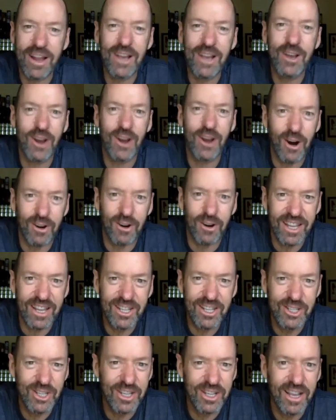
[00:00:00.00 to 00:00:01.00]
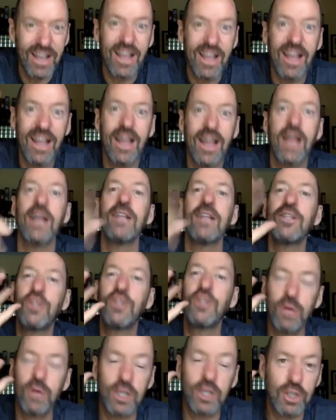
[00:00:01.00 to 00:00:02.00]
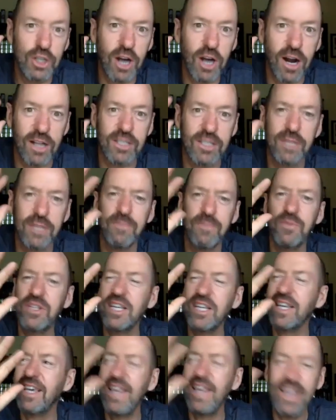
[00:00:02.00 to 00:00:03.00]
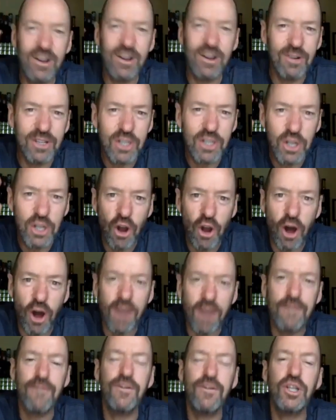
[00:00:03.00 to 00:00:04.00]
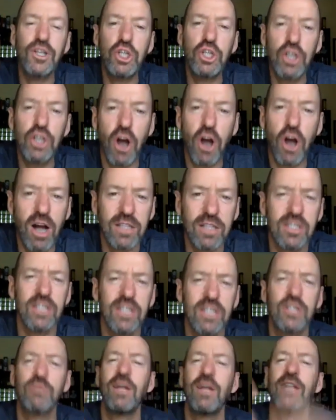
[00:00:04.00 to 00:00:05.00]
college doing shots. Tequila's not for shots. It's that's